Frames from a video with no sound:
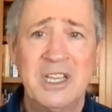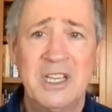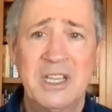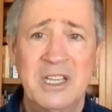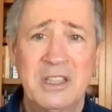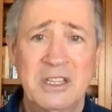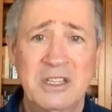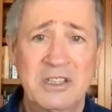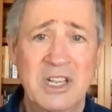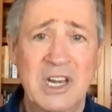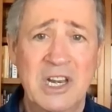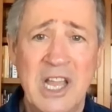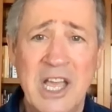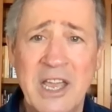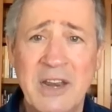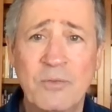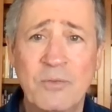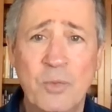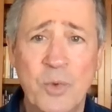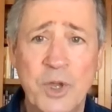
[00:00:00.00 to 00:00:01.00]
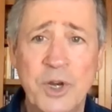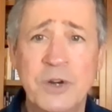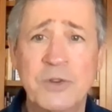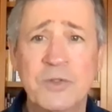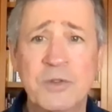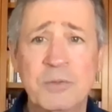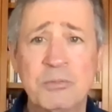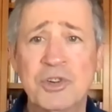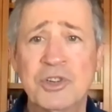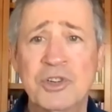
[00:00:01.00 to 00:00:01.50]
There's a lot of
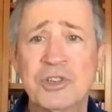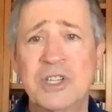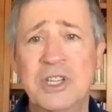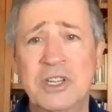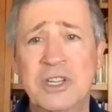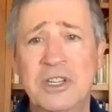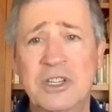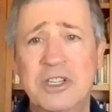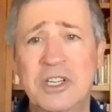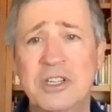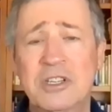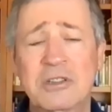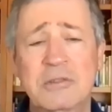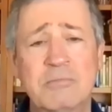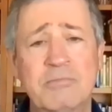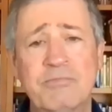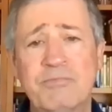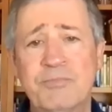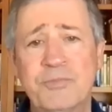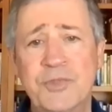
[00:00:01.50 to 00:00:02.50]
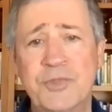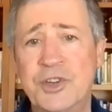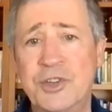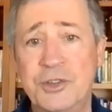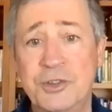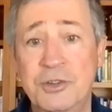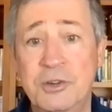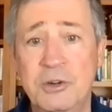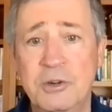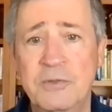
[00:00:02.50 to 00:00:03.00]
wonderful books that it's just
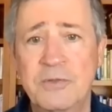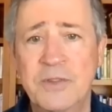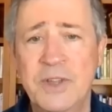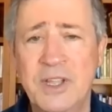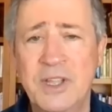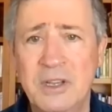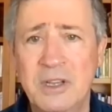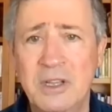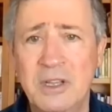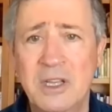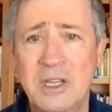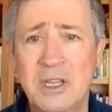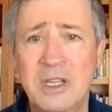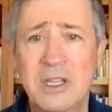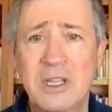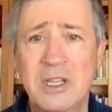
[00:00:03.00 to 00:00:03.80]
deserving uh,